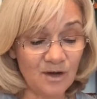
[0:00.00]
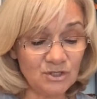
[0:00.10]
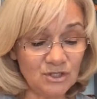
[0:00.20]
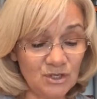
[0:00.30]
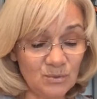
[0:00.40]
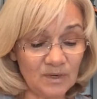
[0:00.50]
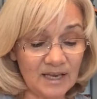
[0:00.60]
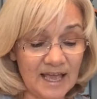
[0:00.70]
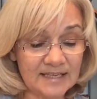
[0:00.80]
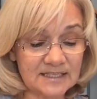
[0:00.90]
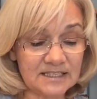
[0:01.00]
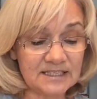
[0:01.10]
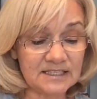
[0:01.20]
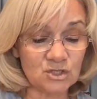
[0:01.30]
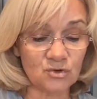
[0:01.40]
how do you relax and
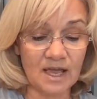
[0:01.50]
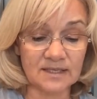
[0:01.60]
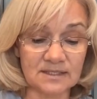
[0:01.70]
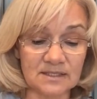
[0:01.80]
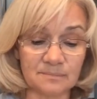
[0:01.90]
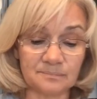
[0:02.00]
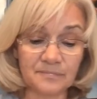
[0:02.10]
de stress?